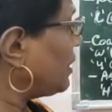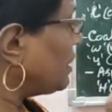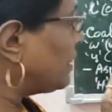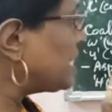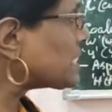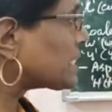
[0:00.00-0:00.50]

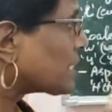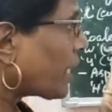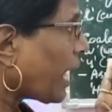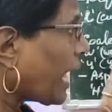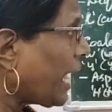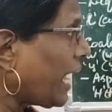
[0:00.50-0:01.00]
This
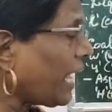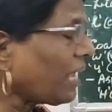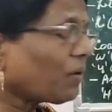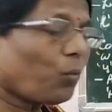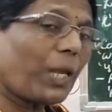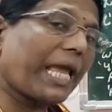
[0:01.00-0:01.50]

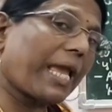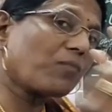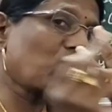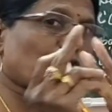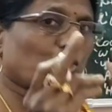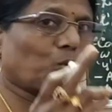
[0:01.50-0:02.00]
hay we
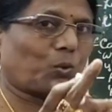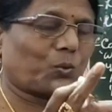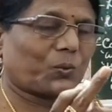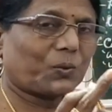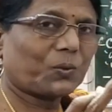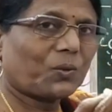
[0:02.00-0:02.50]
have
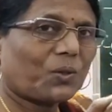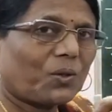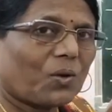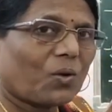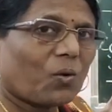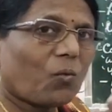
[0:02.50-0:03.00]
2.
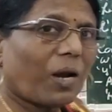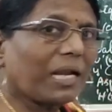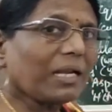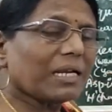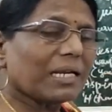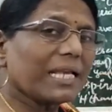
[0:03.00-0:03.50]

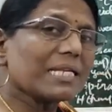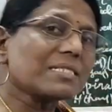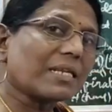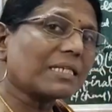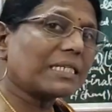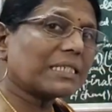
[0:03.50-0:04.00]
One
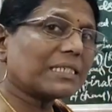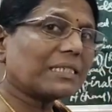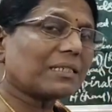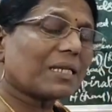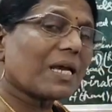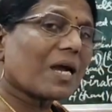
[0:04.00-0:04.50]
is
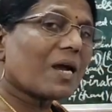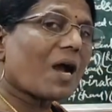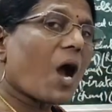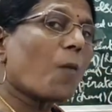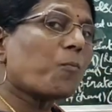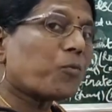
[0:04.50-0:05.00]
written
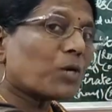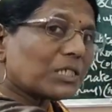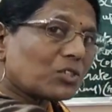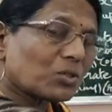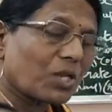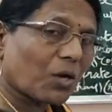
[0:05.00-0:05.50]

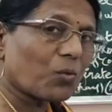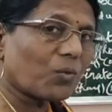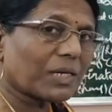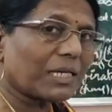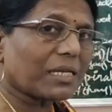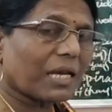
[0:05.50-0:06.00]
upward to
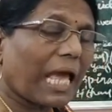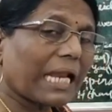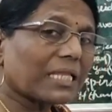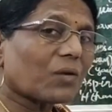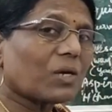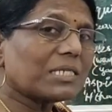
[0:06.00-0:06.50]
downward,
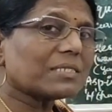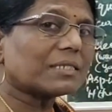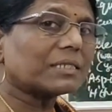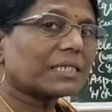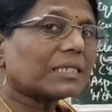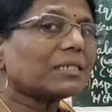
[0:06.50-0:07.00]
another one is
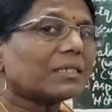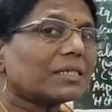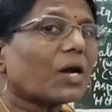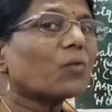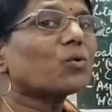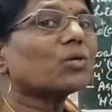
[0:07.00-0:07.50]
written
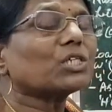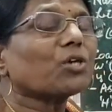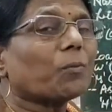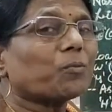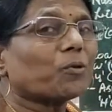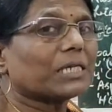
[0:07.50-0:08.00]
downward to
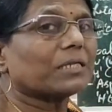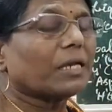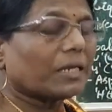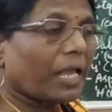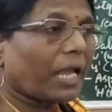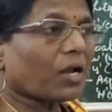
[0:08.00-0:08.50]
upward.
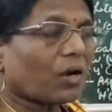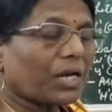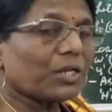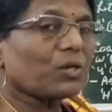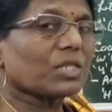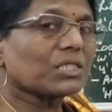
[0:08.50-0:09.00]

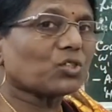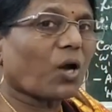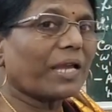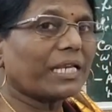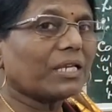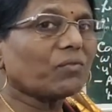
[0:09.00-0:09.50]
According to the
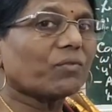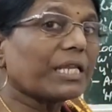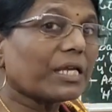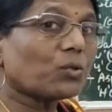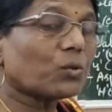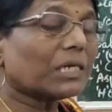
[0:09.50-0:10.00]
joining
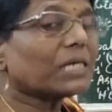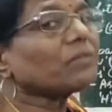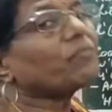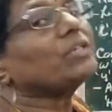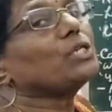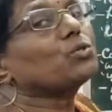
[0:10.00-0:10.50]
we
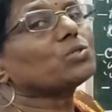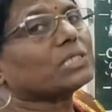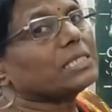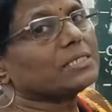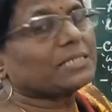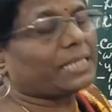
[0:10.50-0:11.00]
require, we
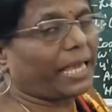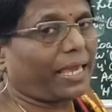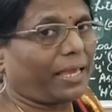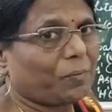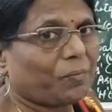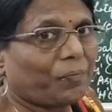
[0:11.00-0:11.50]
use this
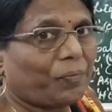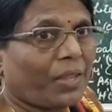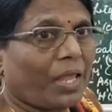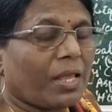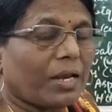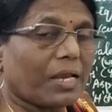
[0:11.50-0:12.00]
hay.
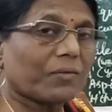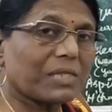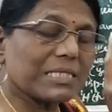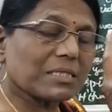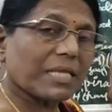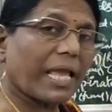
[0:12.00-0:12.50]
Now
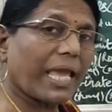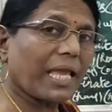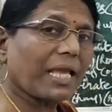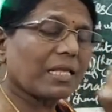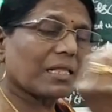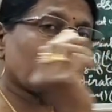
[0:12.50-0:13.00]
this
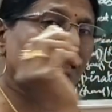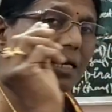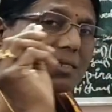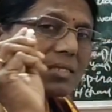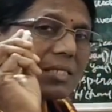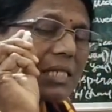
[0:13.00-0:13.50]
hay,
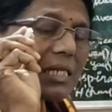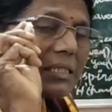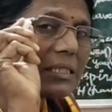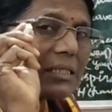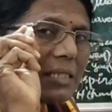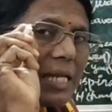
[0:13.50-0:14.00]
the
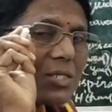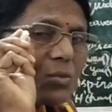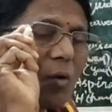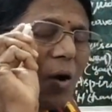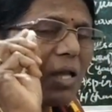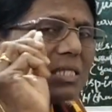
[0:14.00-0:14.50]
circle, a
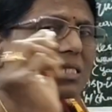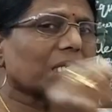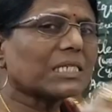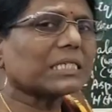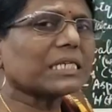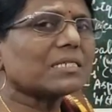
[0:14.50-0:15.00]
small
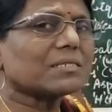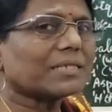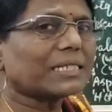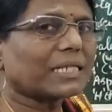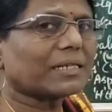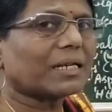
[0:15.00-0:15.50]
circle is
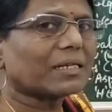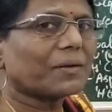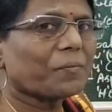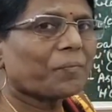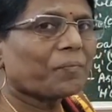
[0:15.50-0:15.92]
written